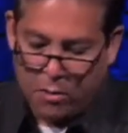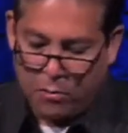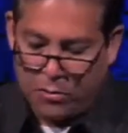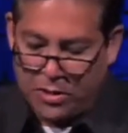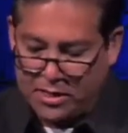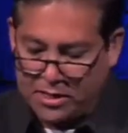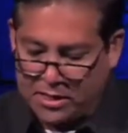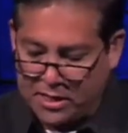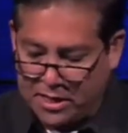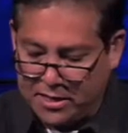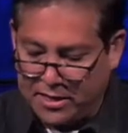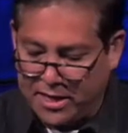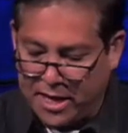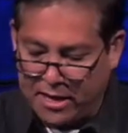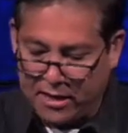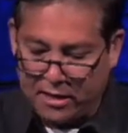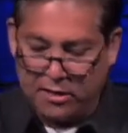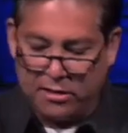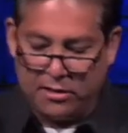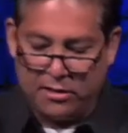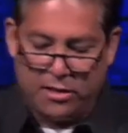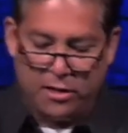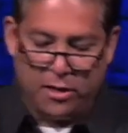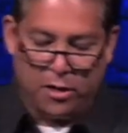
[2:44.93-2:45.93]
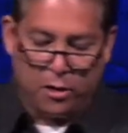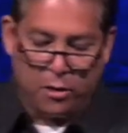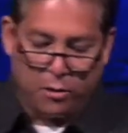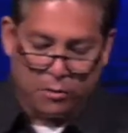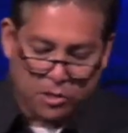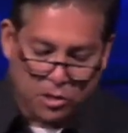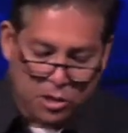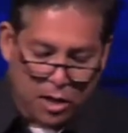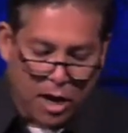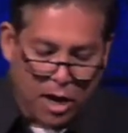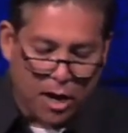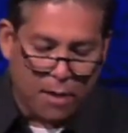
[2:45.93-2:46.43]
we see that, you know,
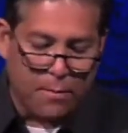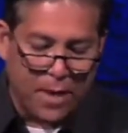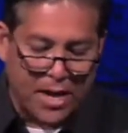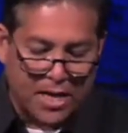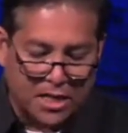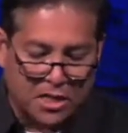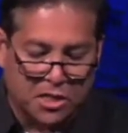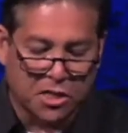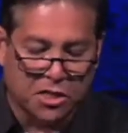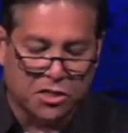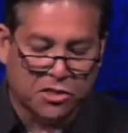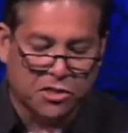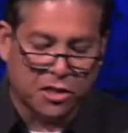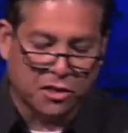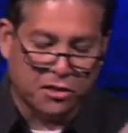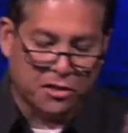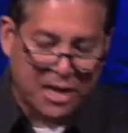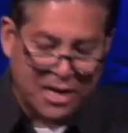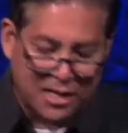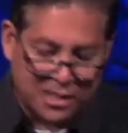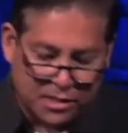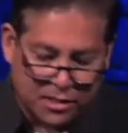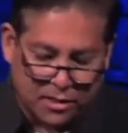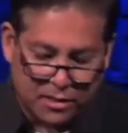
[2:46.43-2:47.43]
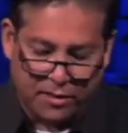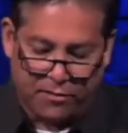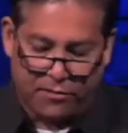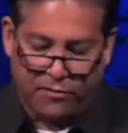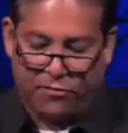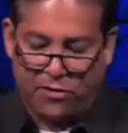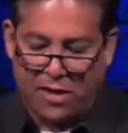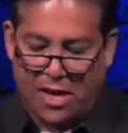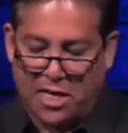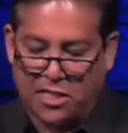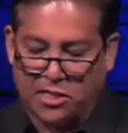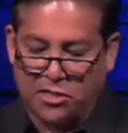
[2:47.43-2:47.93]
John mentions the lust of the
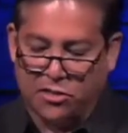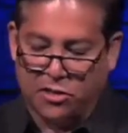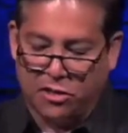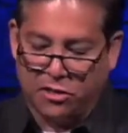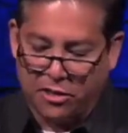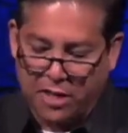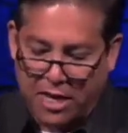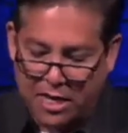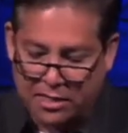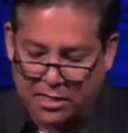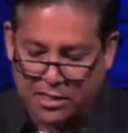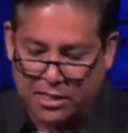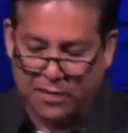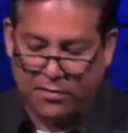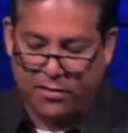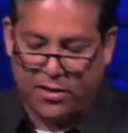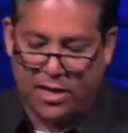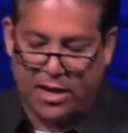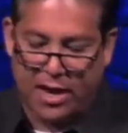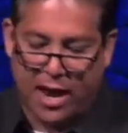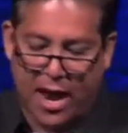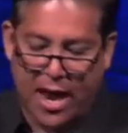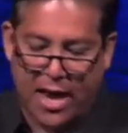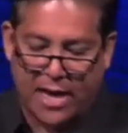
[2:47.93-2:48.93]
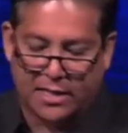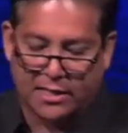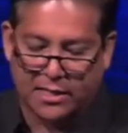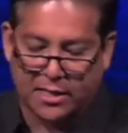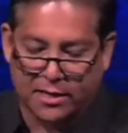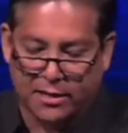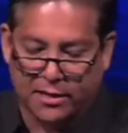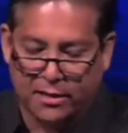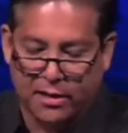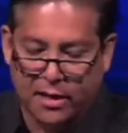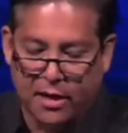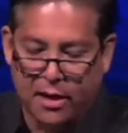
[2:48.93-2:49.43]
flesh, the lust of the eyes,
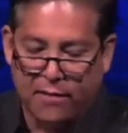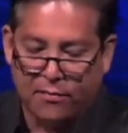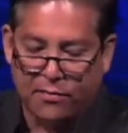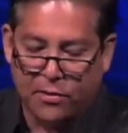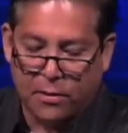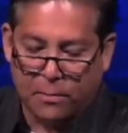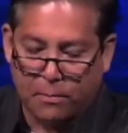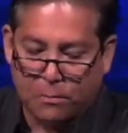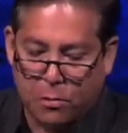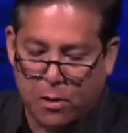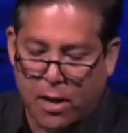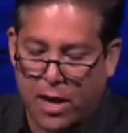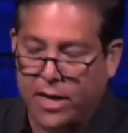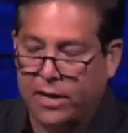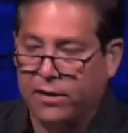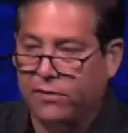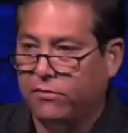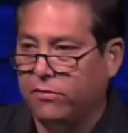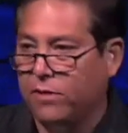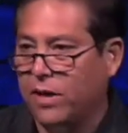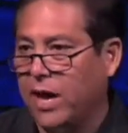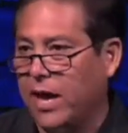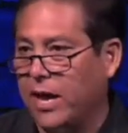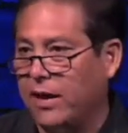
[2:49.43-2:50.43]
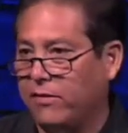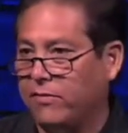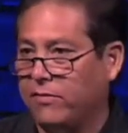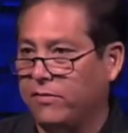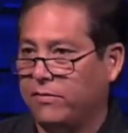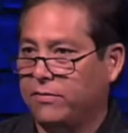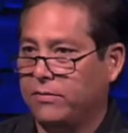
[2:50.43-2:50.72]
and the pride of life.